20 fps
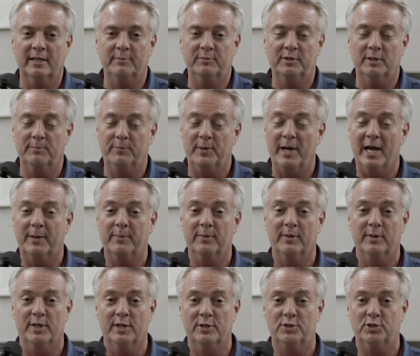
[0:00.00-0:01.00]
I'm Tim
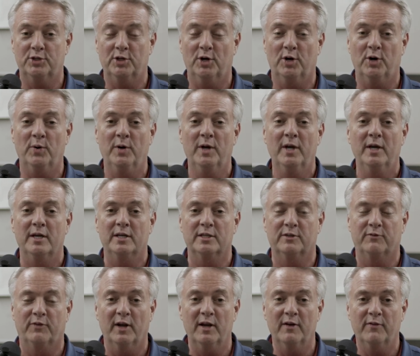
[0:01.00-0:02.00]
Packman. This show
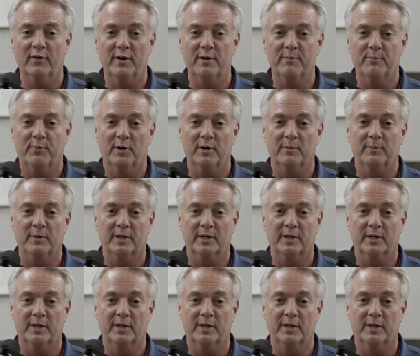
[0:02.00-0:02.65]
is very, very important